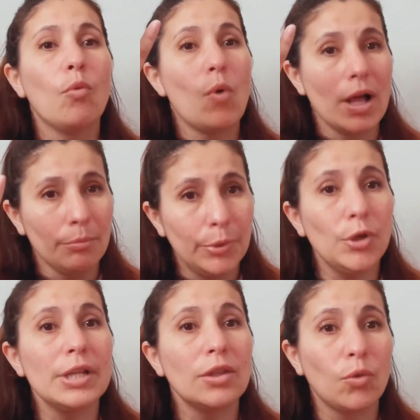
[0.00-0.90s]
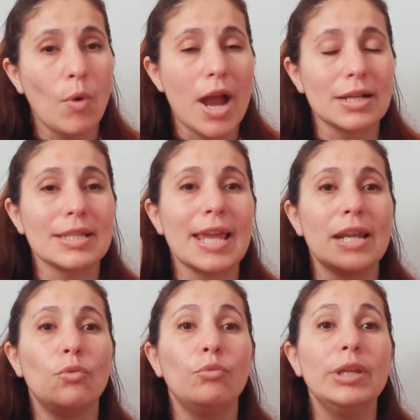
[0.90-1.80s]
while burning the wax,
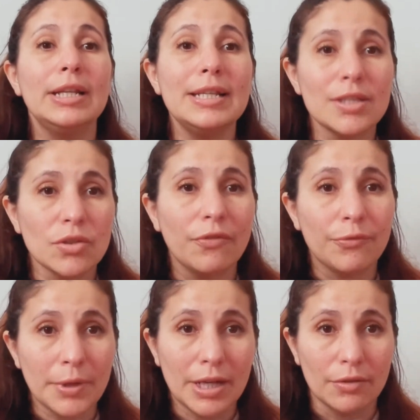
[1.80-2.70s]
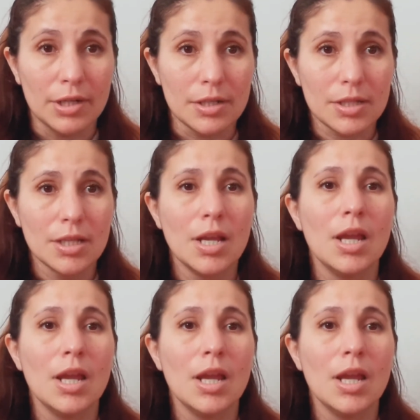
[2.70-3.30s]
can release the fragrance